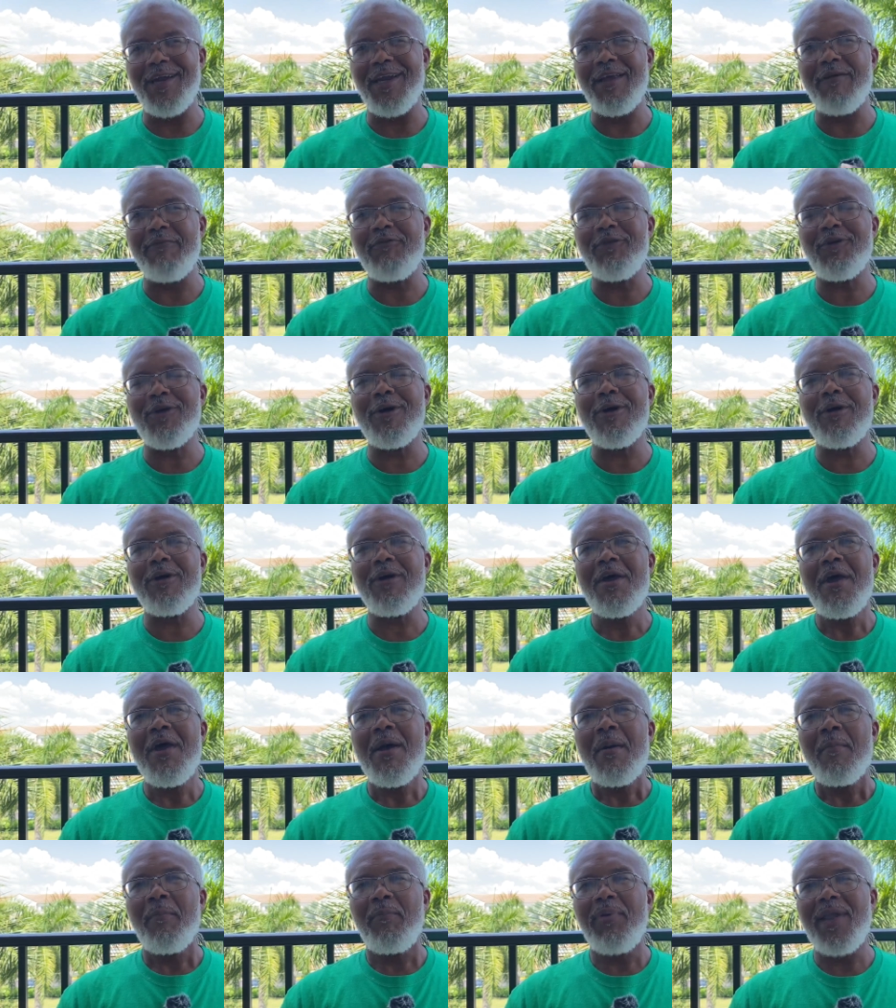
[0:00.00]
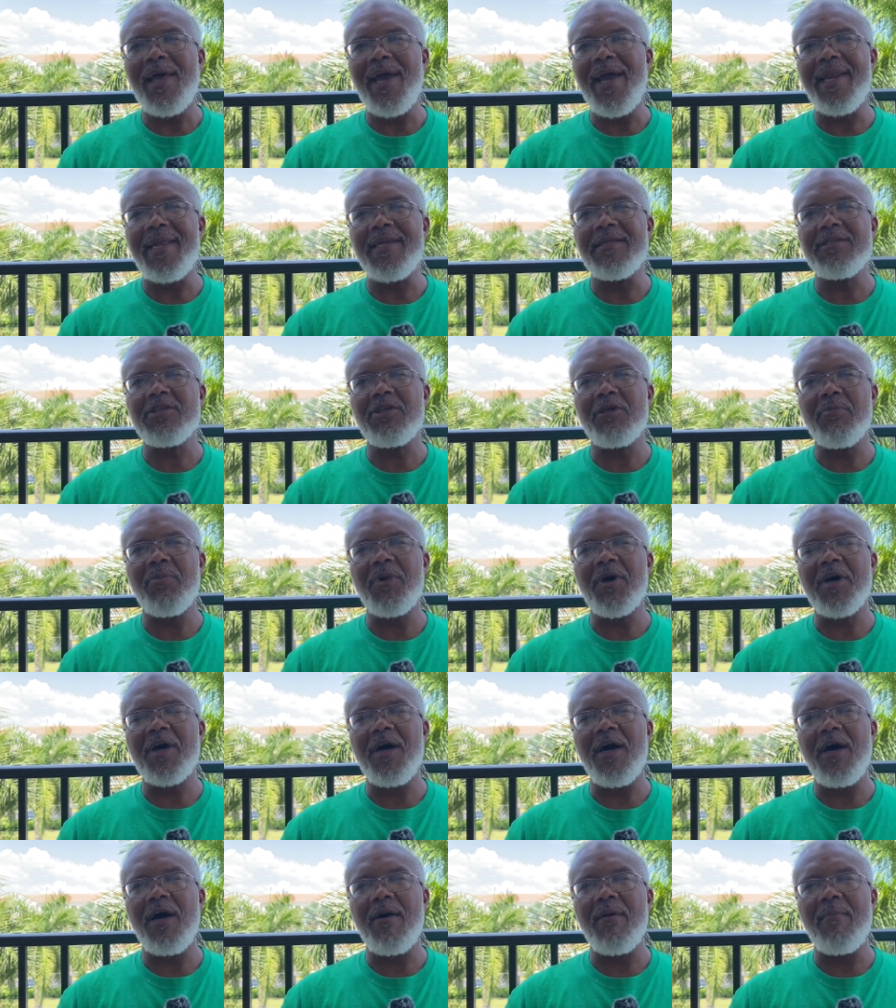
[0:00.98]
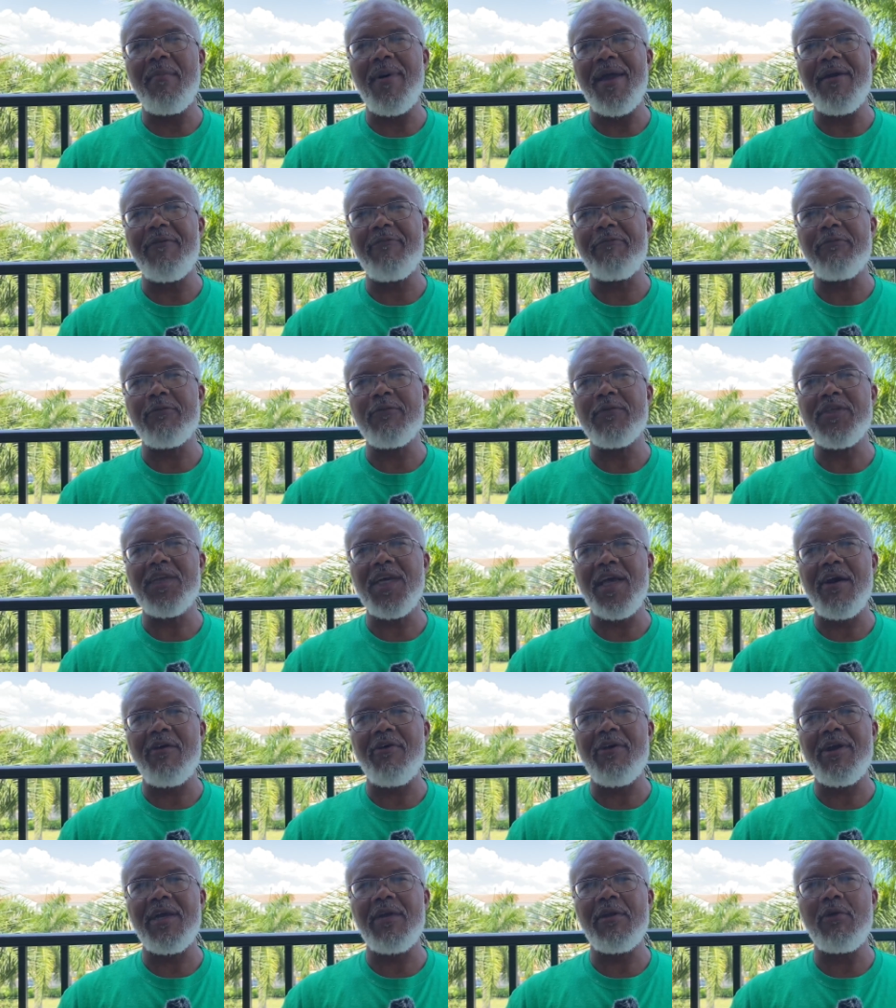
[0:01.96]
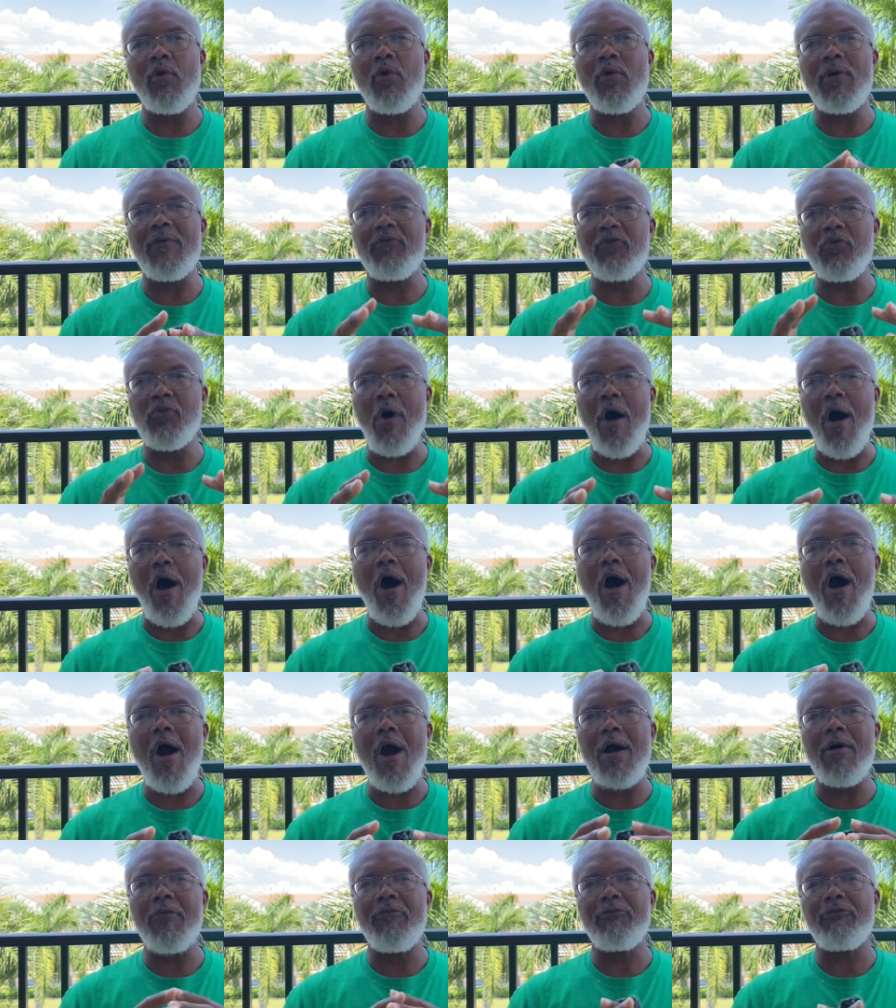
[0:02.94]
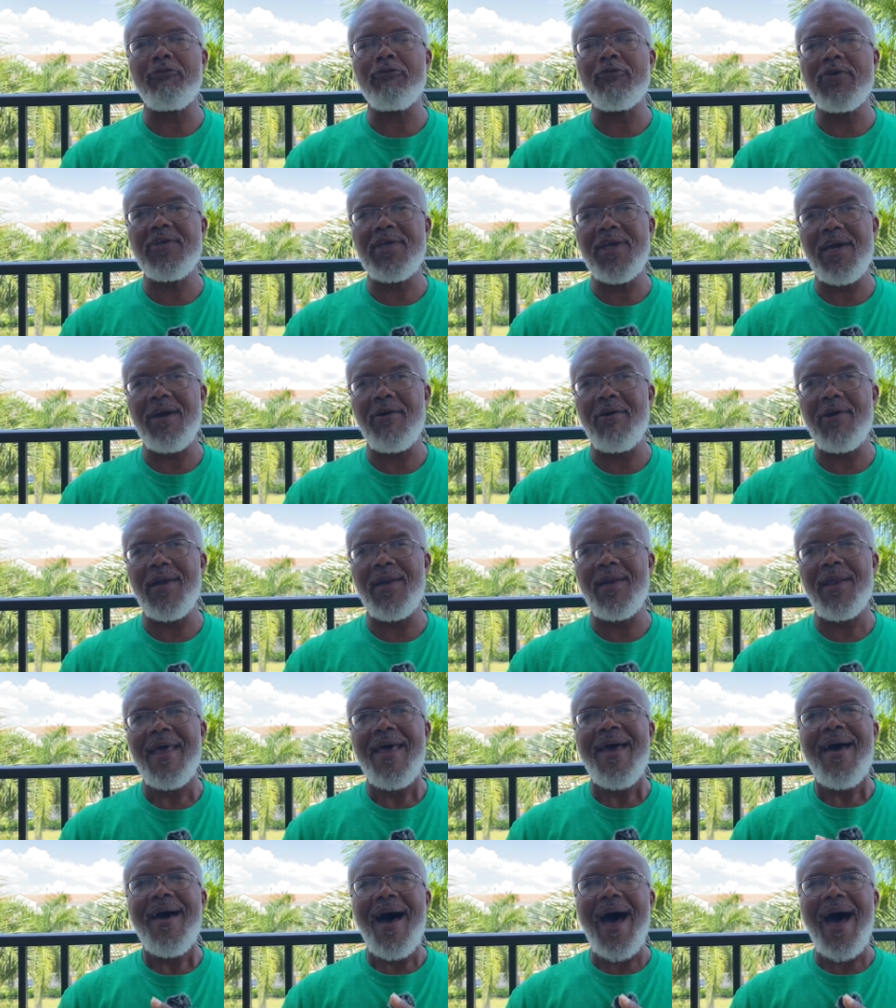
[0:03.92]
And if you're planning to become a fruitarian or if you are a fruitarian,